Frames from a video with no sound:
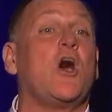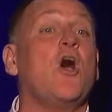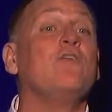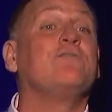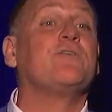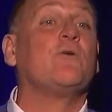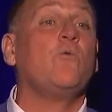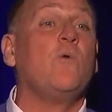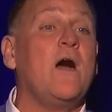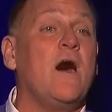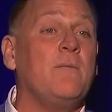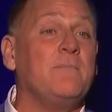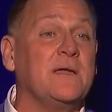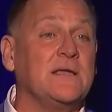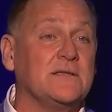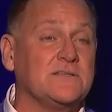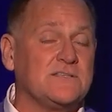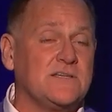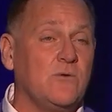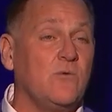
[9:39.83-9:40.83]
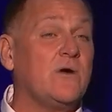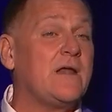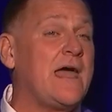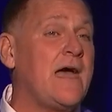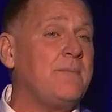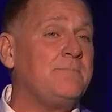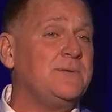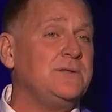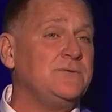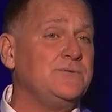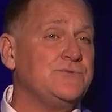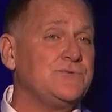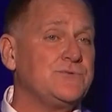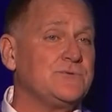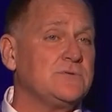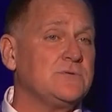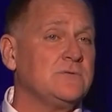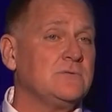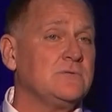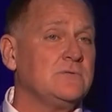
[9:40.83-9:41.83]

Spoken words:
Overwhelming. See what happens?